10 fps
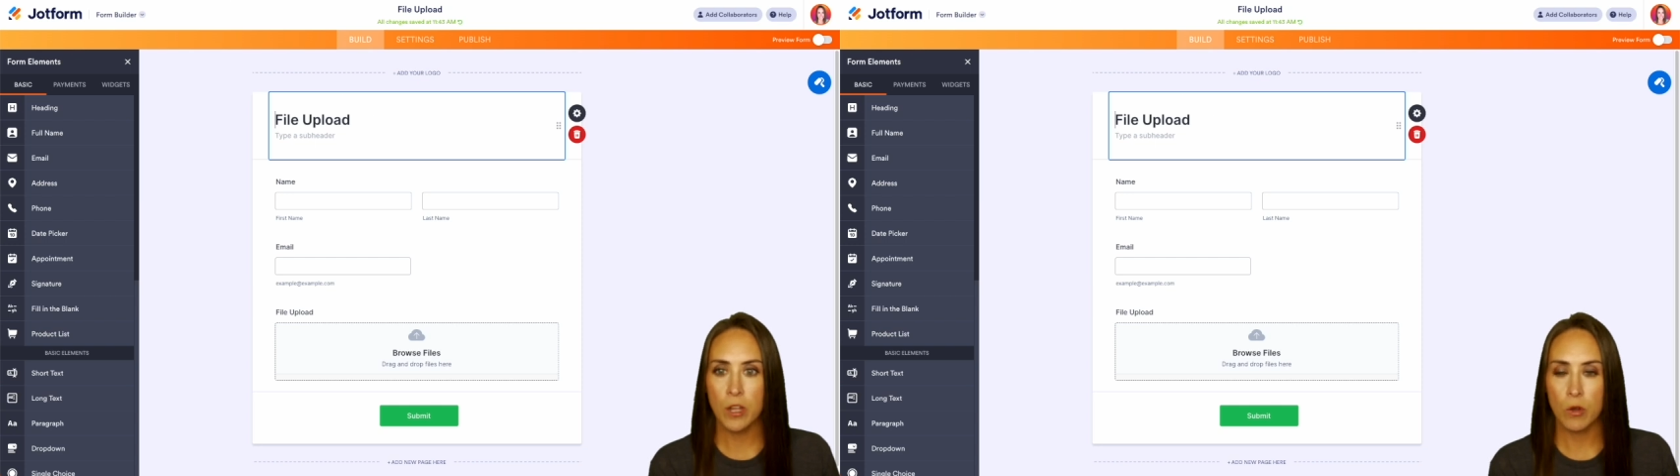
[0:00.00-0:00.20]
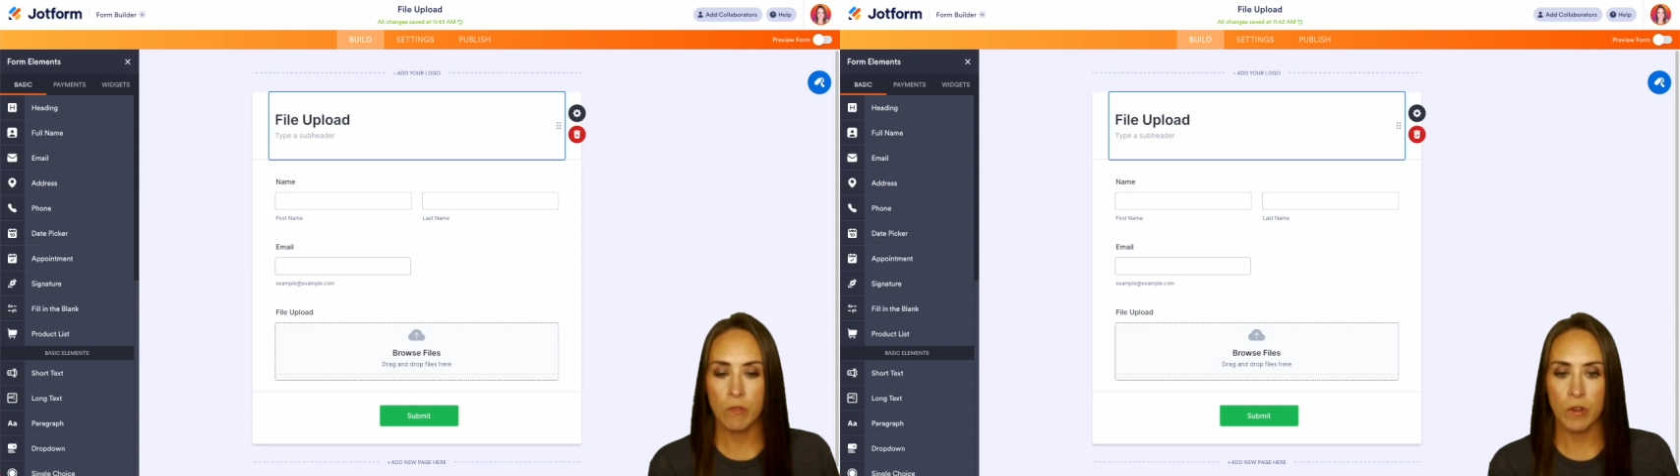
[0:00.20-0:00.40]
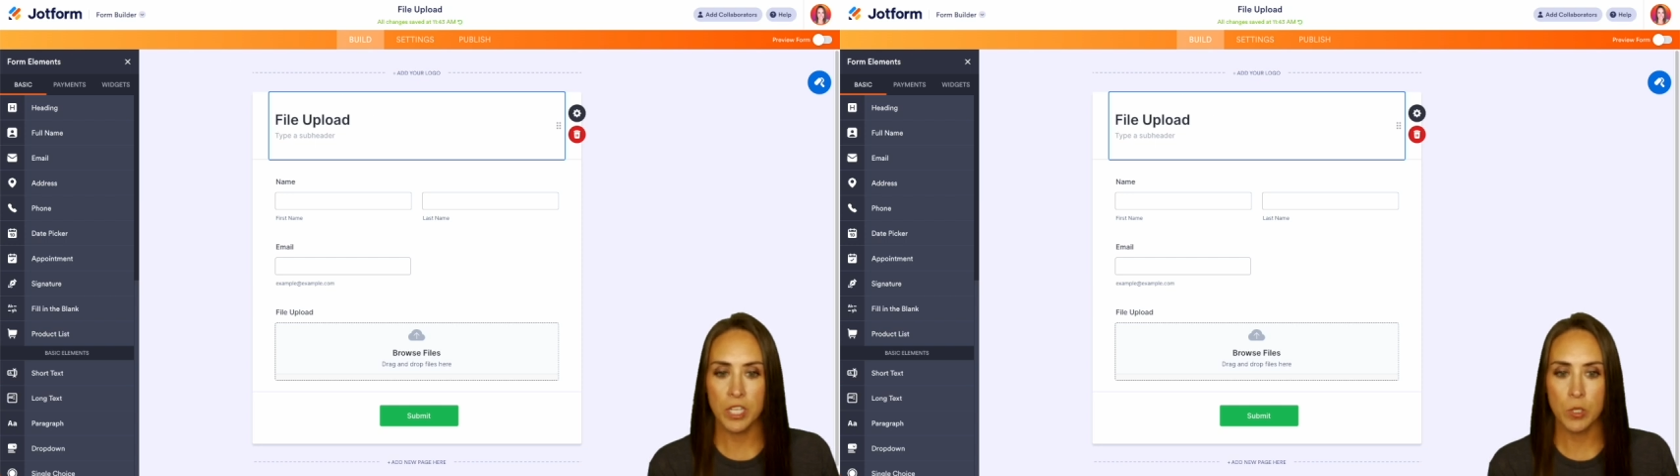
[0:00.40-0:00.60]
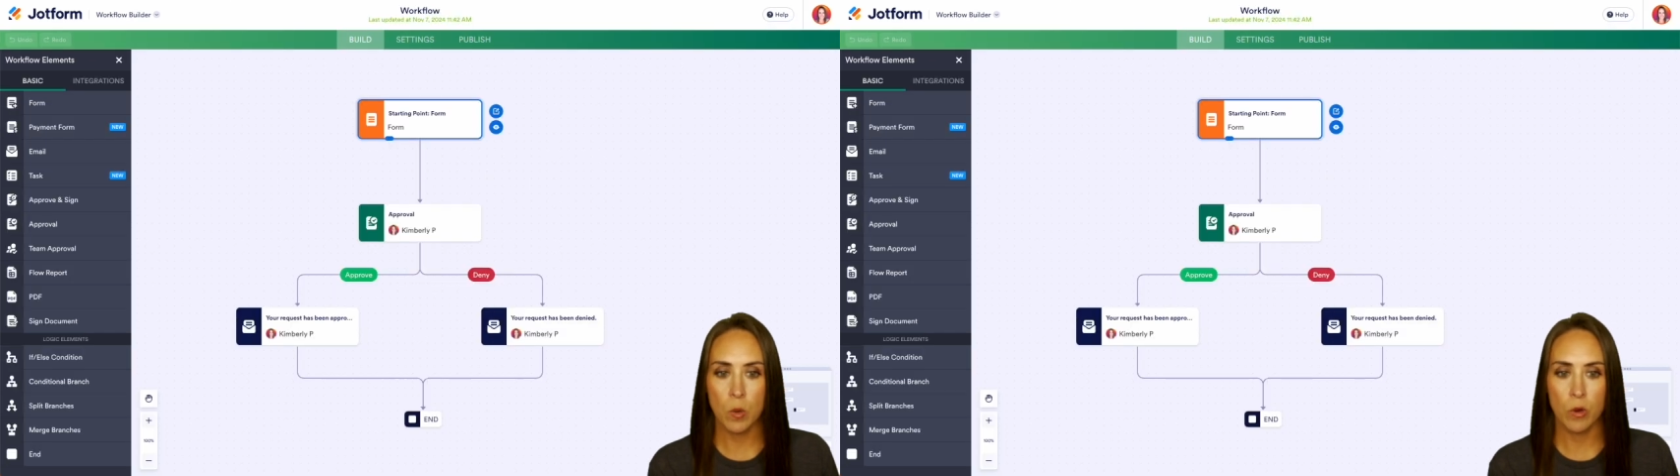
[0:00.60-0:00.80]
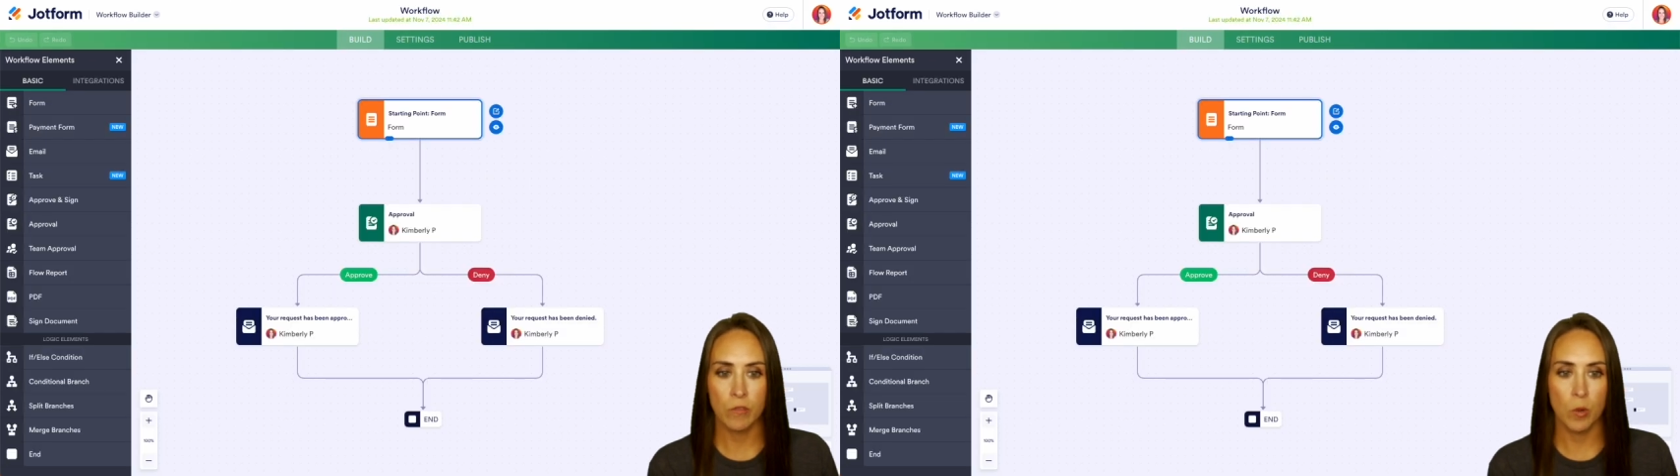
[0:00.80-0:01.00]
over into our
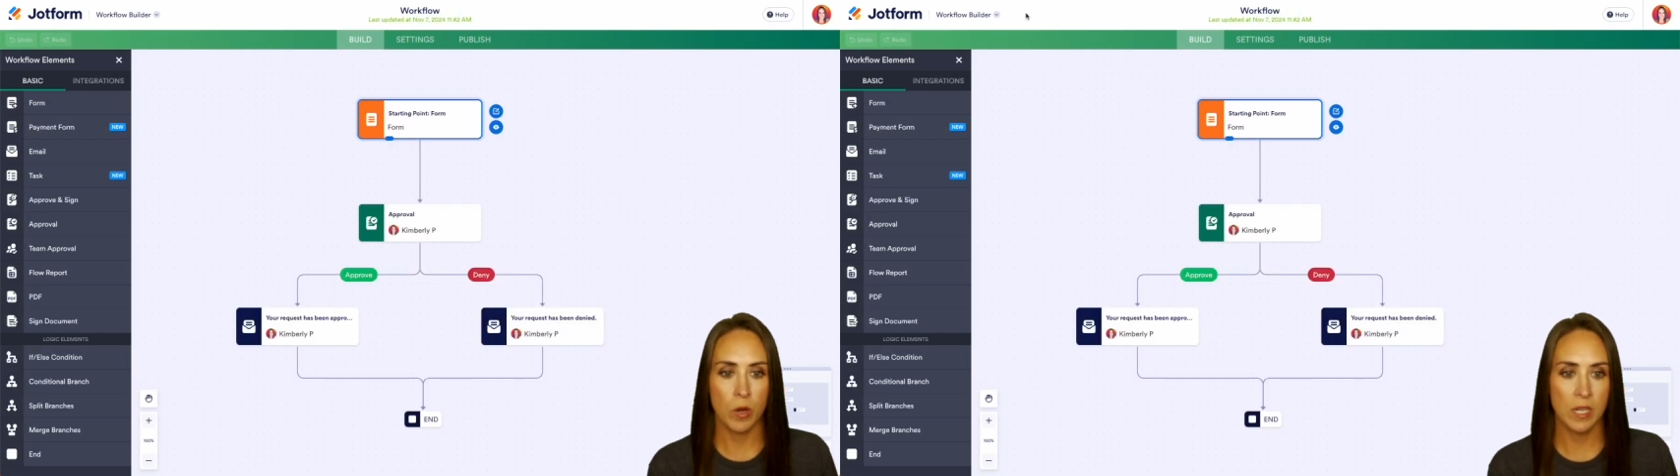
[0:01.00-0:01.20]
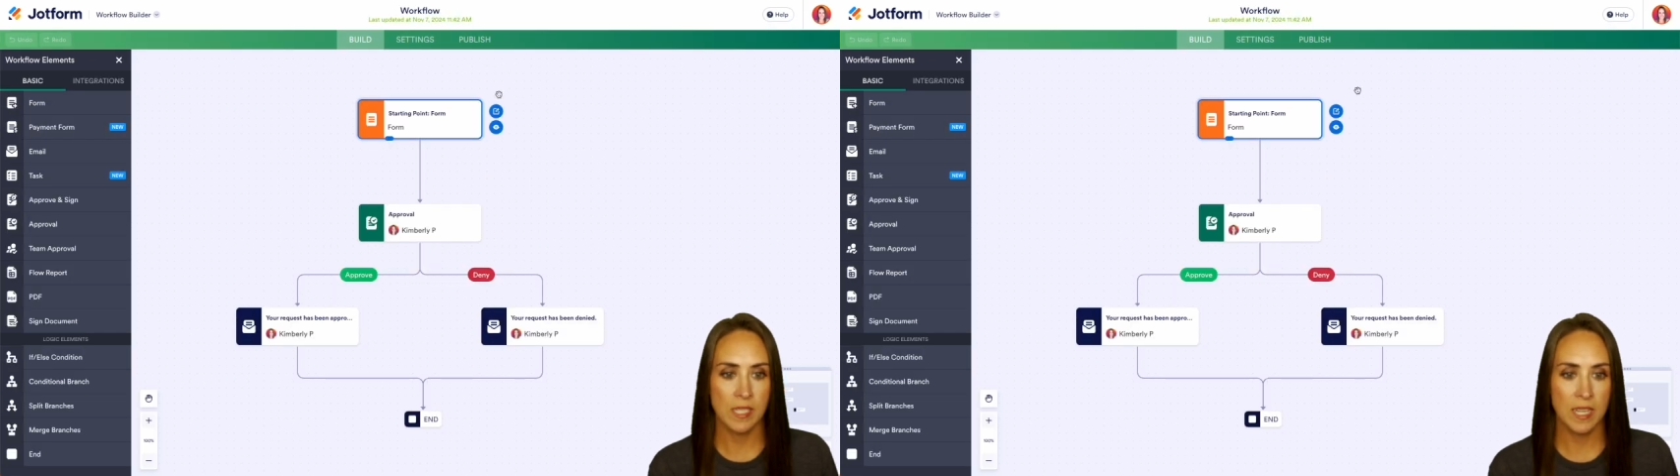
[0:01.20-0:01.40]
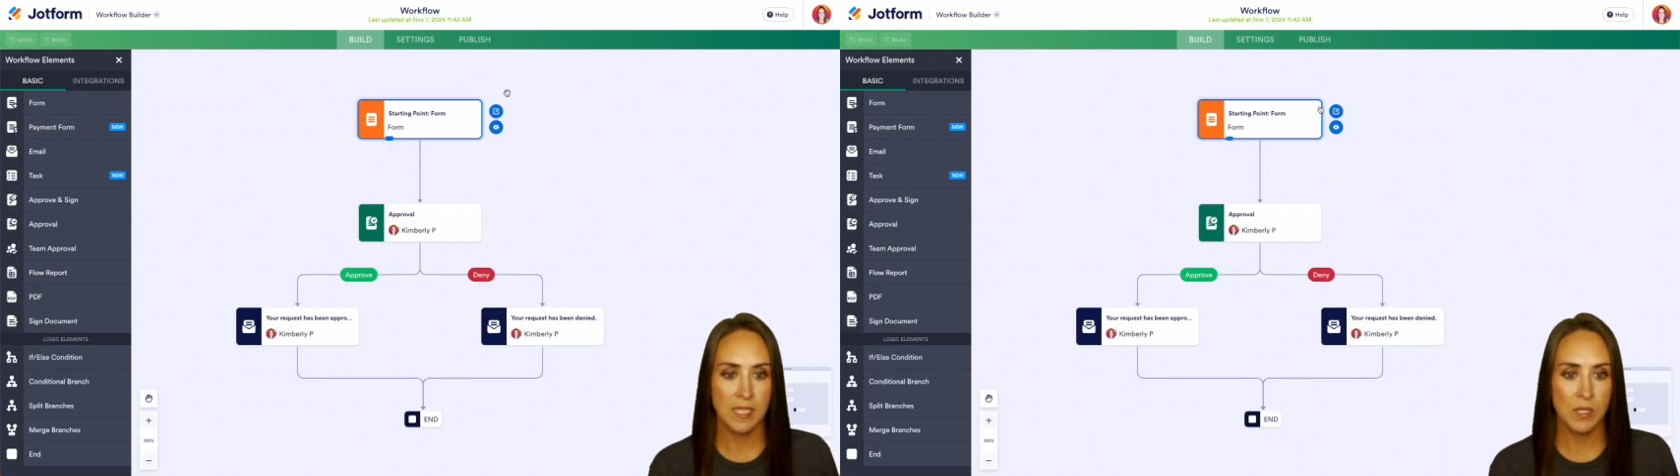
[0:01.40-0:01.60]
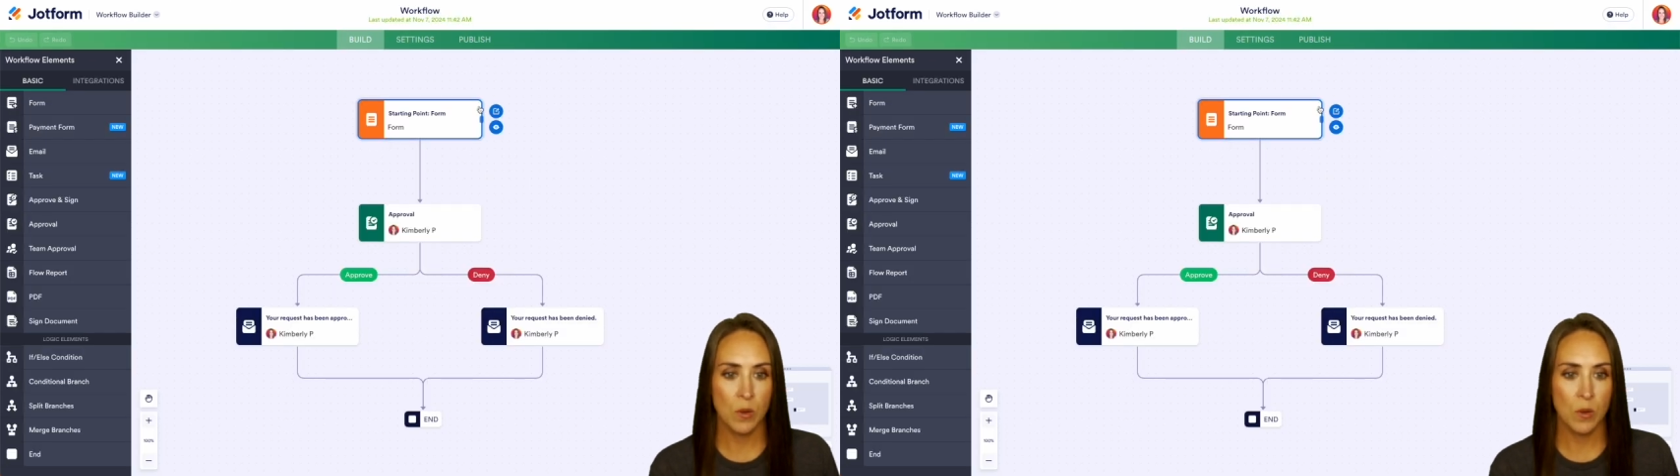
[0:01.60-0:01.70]
workflow process.